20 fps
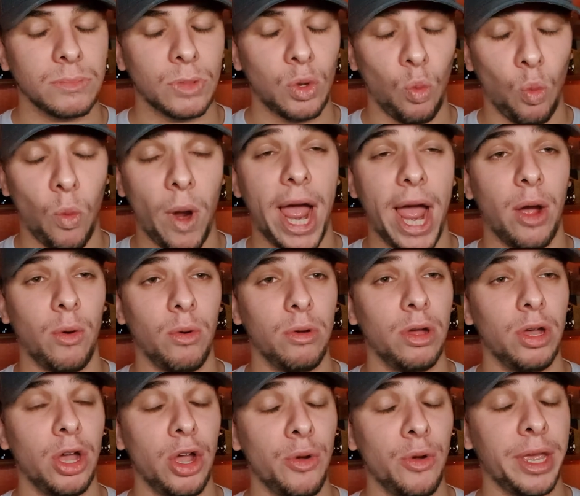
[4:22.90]
Wow,
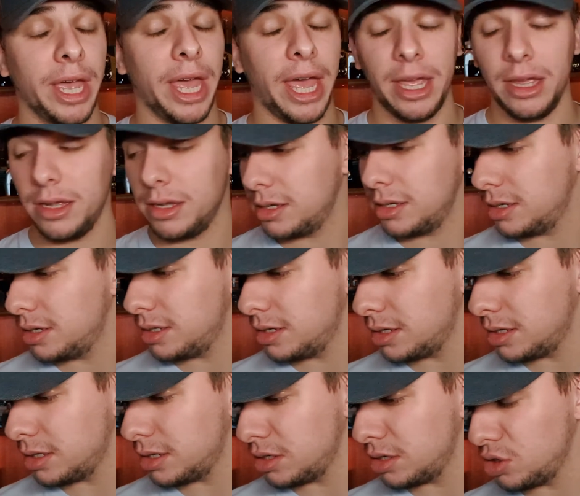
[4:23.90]
okay.
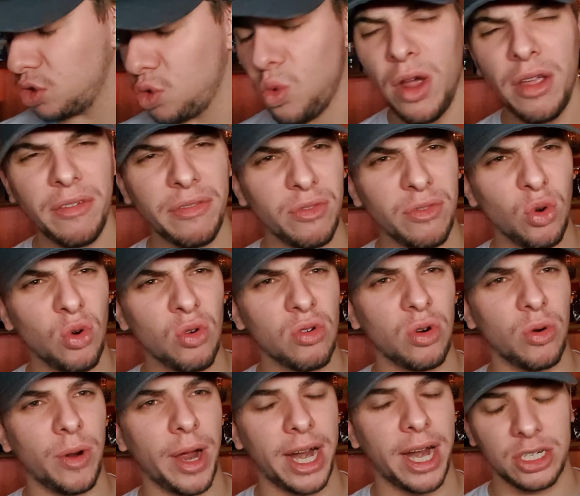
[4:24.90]
Quite
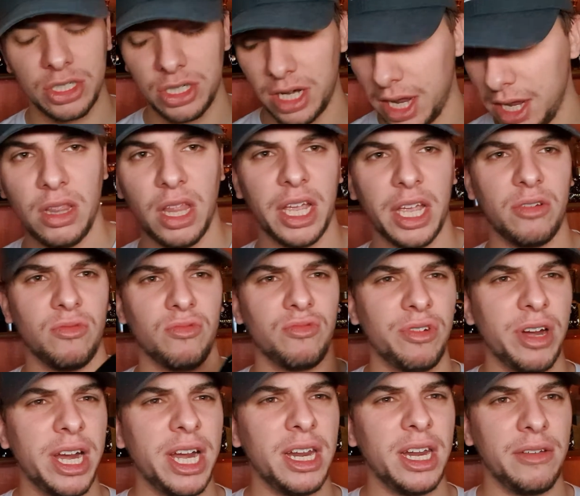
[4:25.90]
floral actually, like
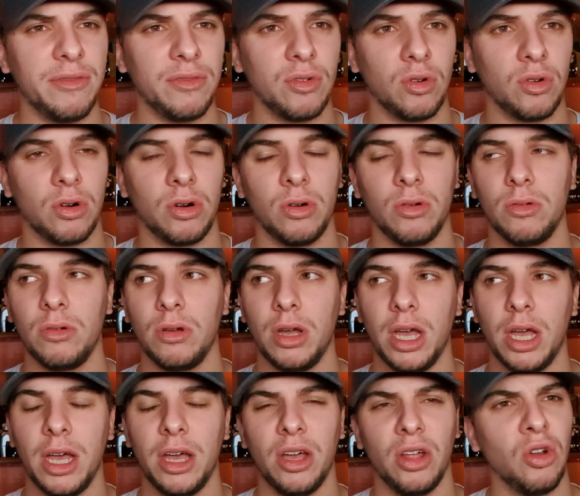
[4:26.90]
really floral.
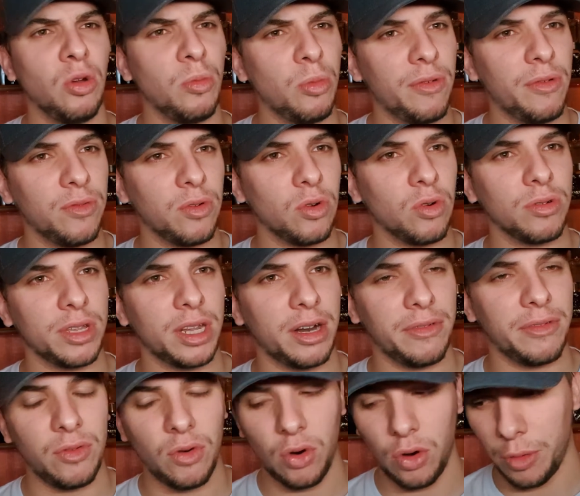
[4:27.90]
A lot more floral than I
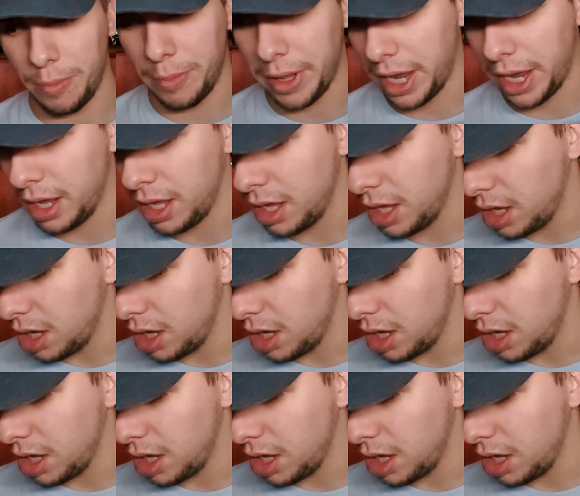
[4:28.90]
thought it would be.